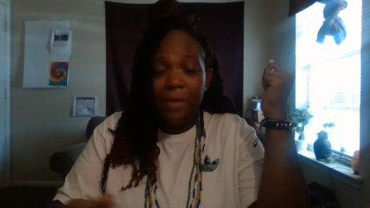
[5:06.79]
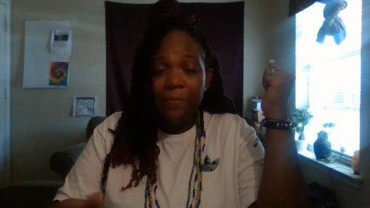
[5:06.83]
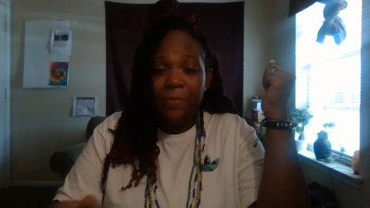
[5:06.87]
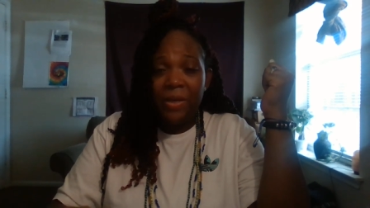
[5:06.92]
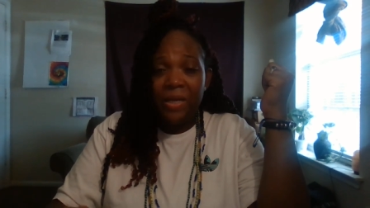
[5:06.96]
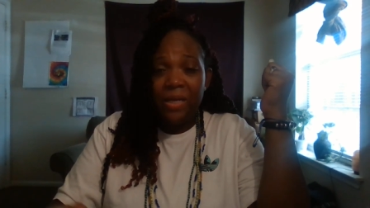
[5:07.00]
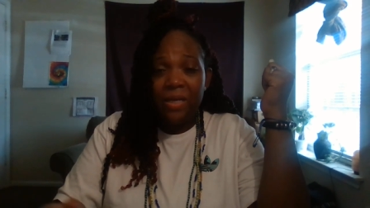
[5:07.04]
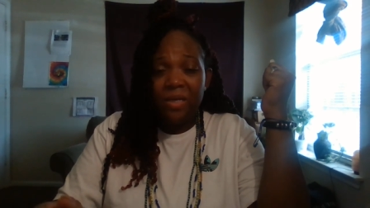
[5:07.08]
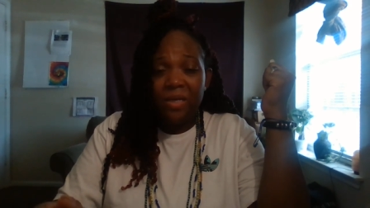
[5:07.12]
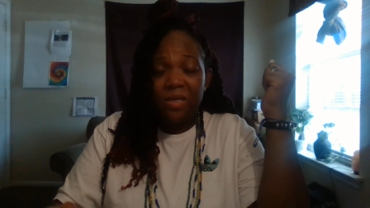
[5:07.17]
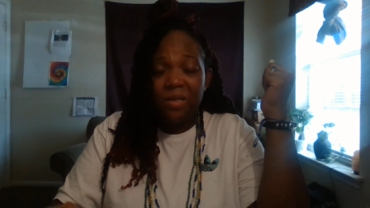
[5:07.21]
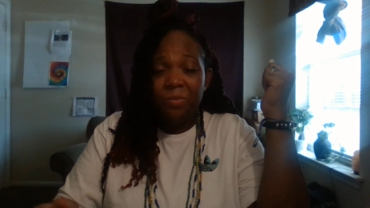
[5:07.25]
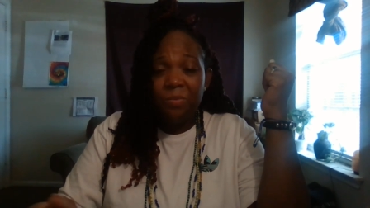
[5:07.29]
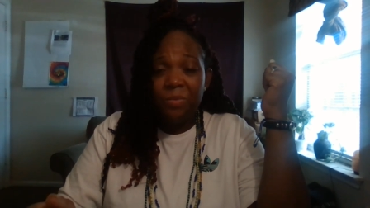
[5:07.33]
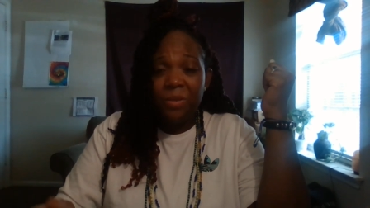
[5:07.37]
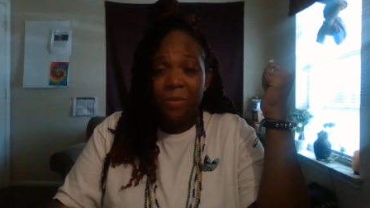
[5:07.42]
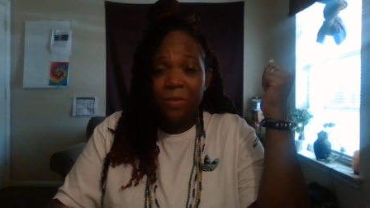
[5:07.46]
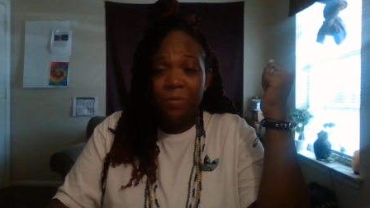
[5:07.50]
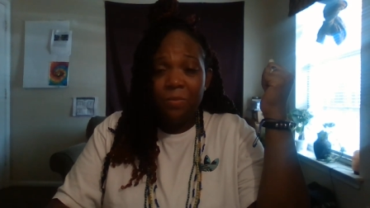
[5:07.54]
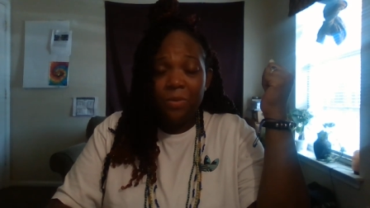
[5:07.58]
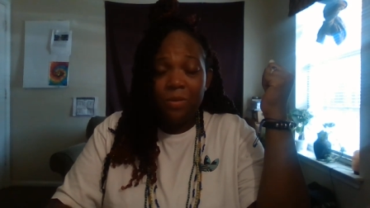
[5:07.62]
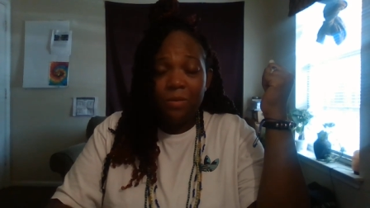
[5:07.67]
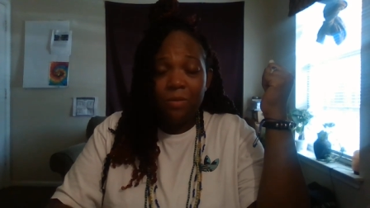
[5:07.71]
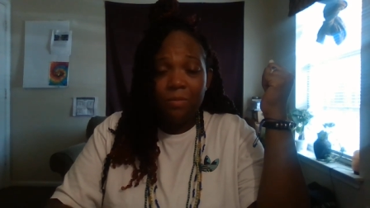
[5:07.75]
made a
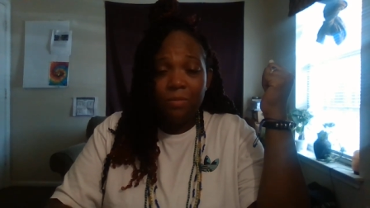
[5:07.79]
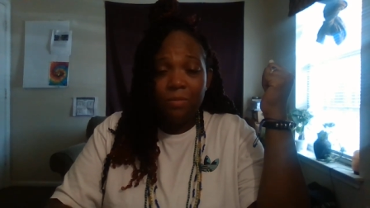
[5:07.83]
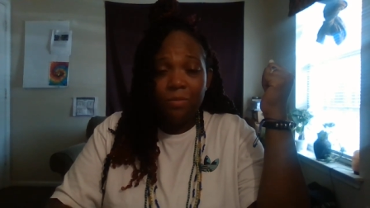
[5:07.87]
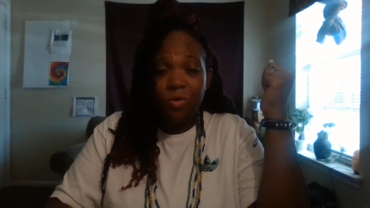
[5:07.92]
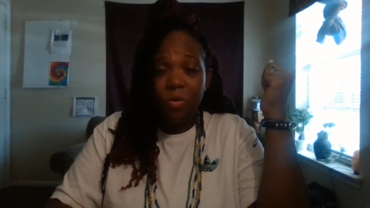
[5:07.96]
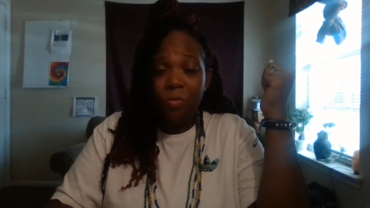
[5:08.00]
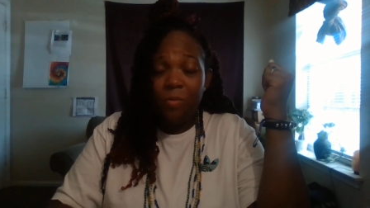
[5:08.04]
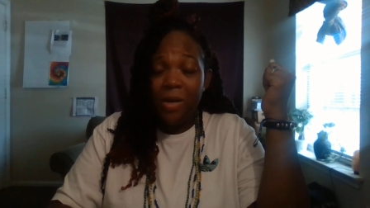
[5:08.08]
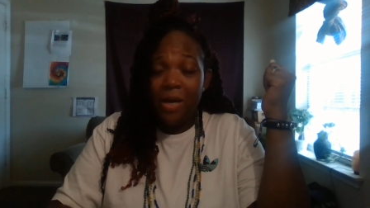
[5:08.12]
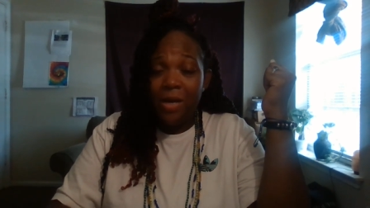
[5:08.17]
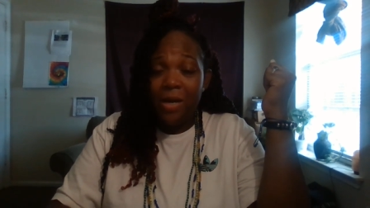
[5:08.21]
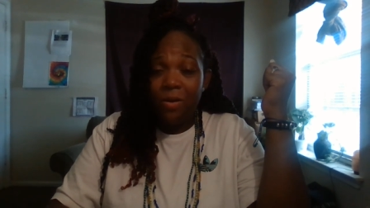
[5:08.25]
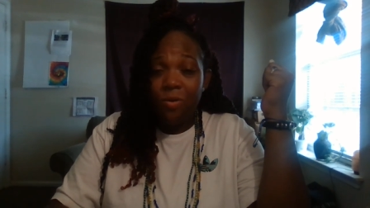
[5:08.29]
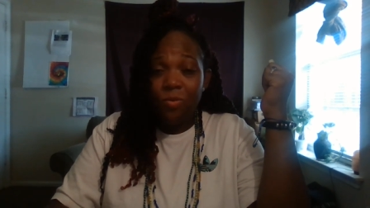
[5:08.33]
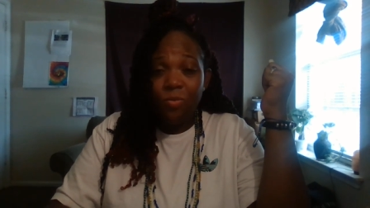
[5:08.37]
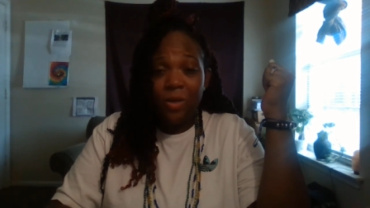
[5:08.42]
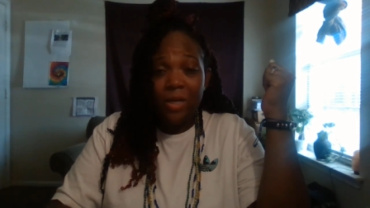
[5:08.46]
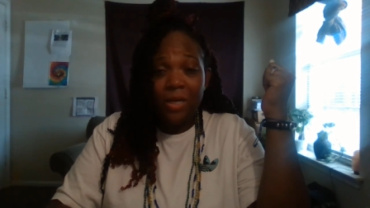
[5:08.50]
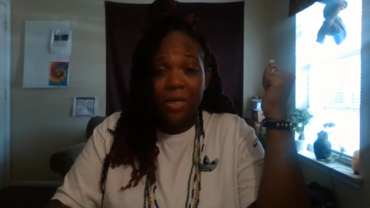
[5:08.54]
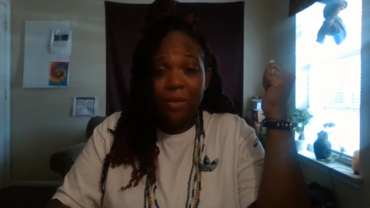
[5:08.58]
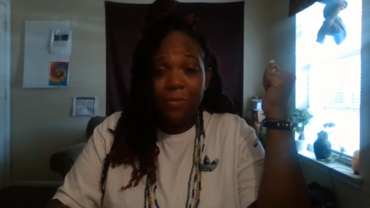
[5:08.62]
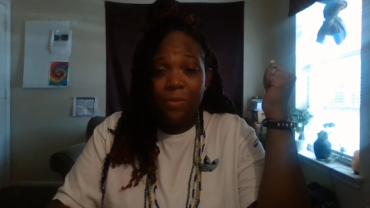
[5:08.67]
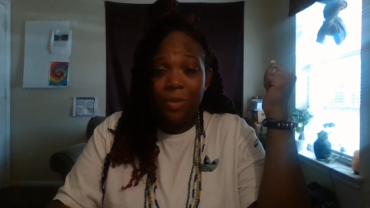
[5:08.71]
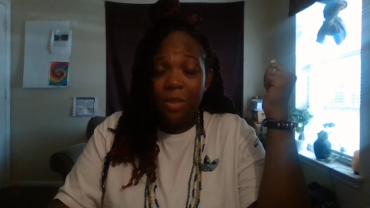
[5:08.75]
commitment. No matter
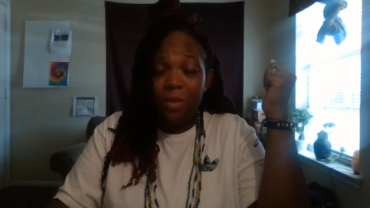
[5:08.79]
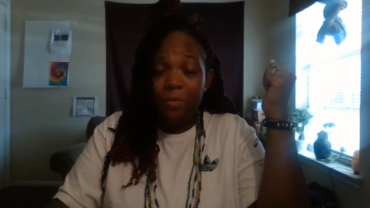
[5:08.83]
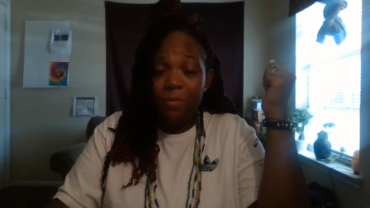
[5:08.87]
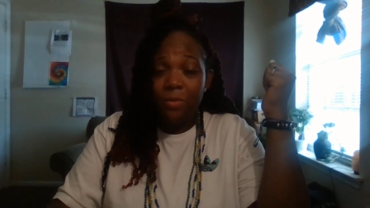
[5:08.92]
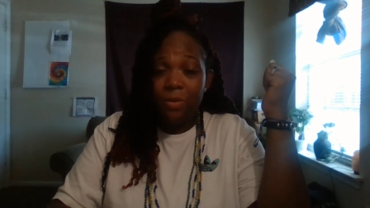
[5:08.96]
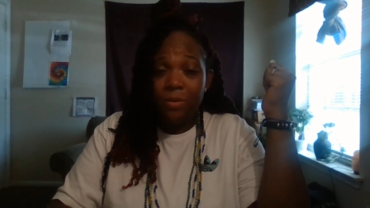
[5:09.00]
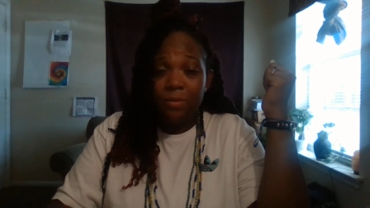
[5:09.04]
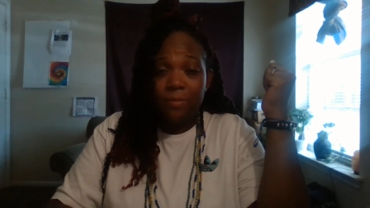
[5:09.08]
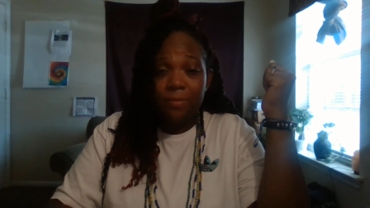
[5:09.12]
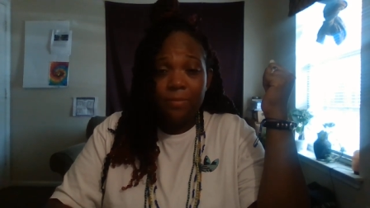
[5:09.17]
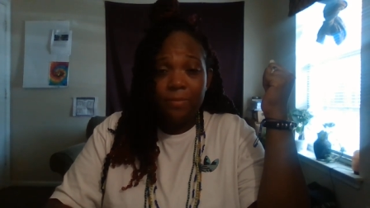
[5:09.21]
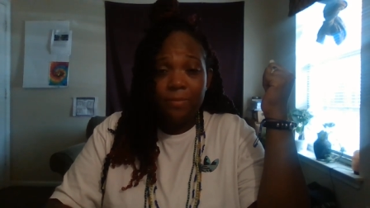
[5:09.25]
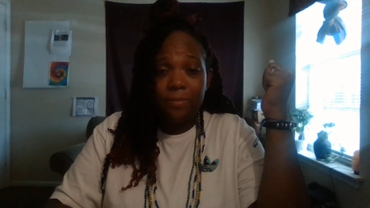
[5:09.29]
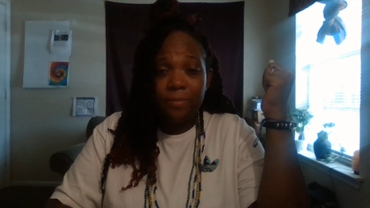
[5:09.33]
what, I'm coming.